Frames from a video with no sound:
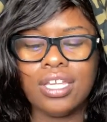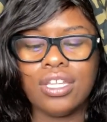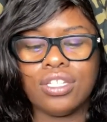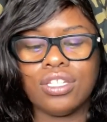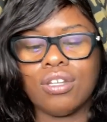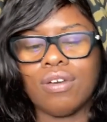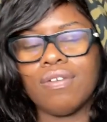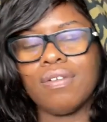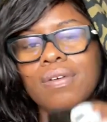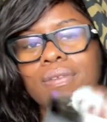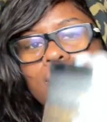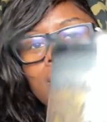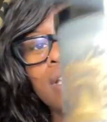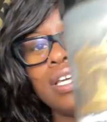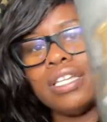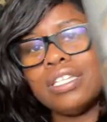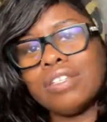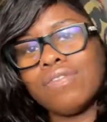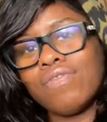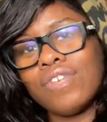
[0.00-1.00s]
So
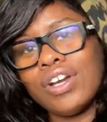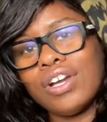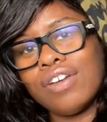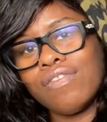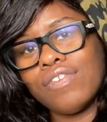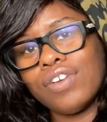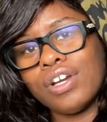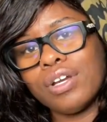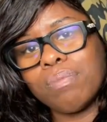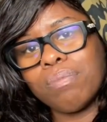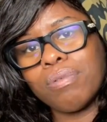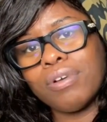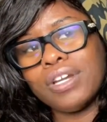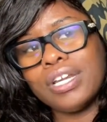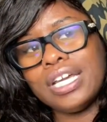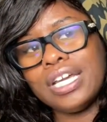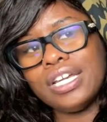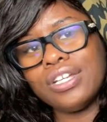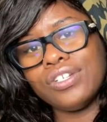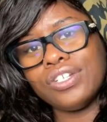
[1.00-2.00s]
it's very, very
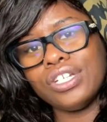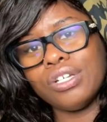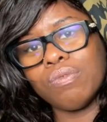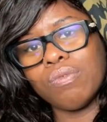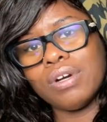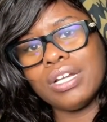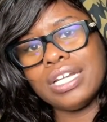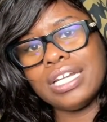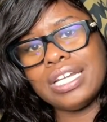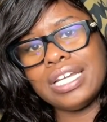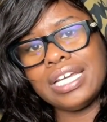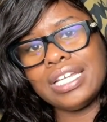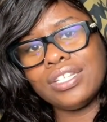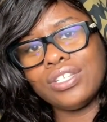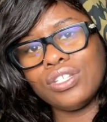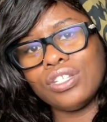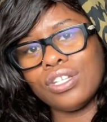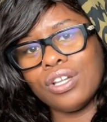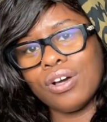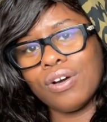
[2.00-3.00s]
pretty. She wanted it.
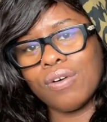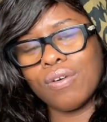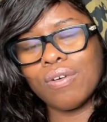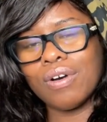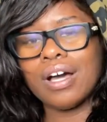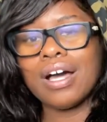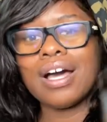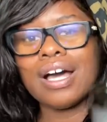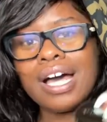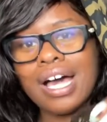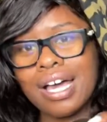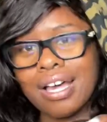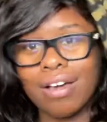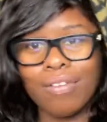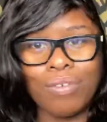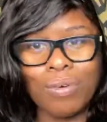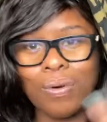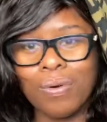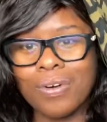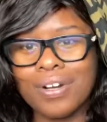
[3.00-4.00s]
So
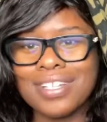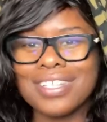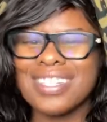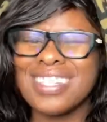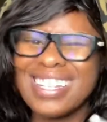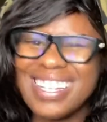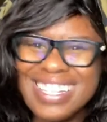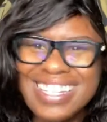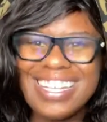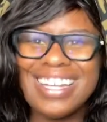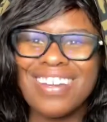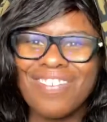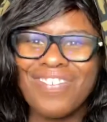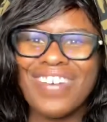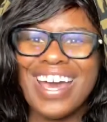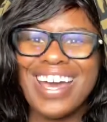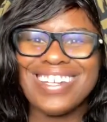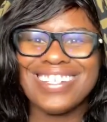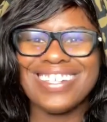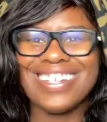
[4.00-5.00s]
of course, in Tina
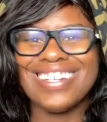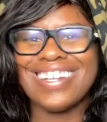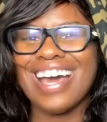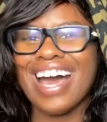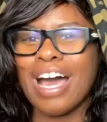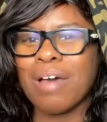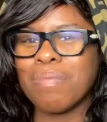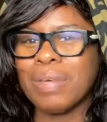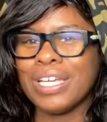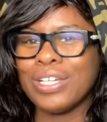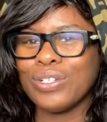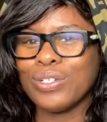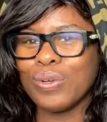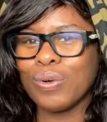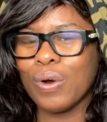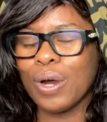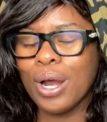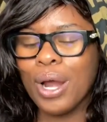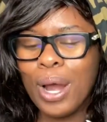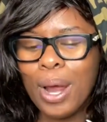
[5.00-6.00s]
fashion, I made
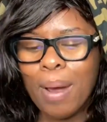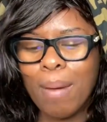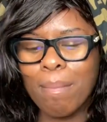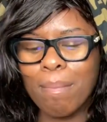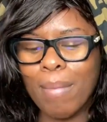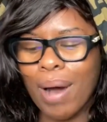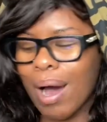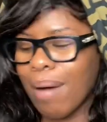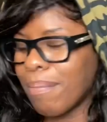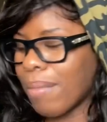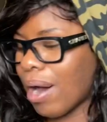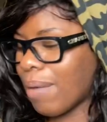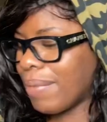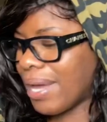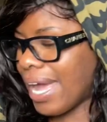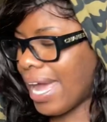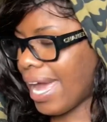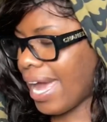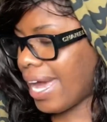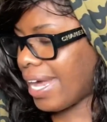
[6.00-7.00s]
sure my mama
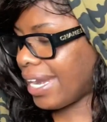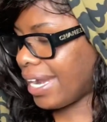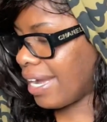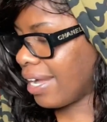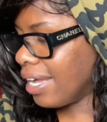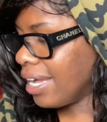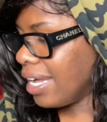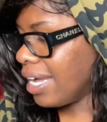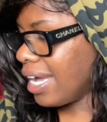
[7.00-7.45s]
had it.